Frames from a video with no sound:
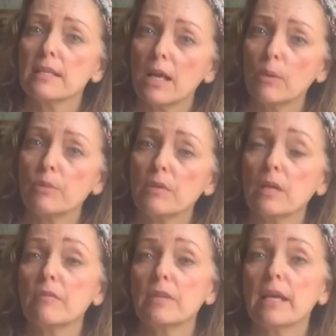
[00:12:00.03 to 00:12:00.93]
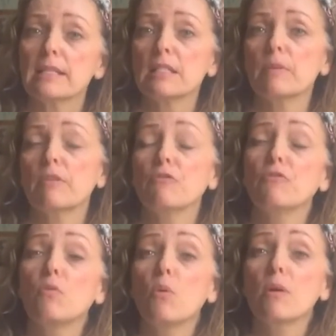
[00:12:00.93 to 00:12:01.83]
to help you. The oven has to be at
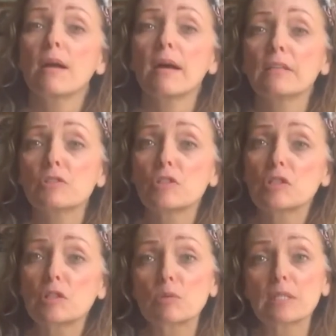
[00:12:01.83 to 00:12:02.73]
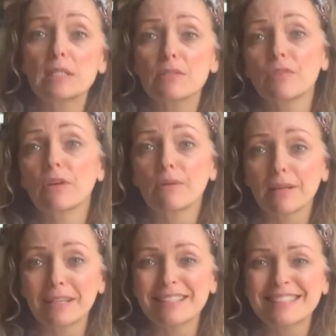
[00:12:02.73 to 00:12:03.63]
400 degrees
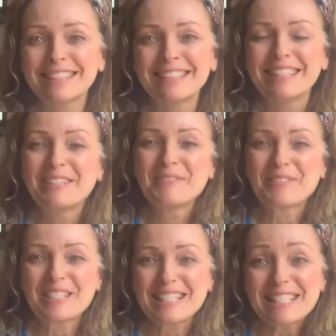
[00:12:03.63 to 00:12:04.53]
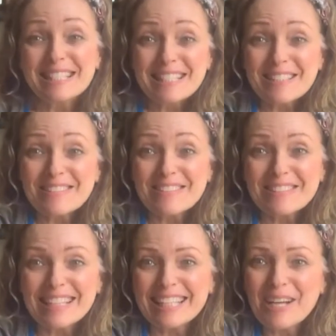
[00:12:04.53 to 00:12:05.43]
Fahrenheit. We'll see you soon.
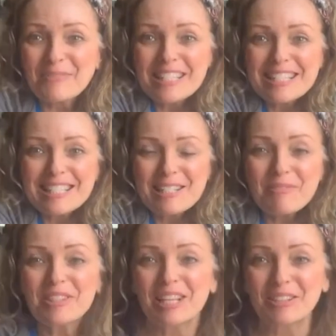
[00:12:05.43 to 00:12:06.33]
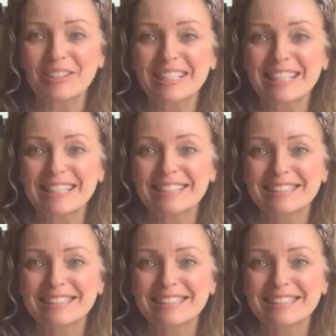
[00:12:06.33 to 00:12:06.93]
I can't wait to see what they look like.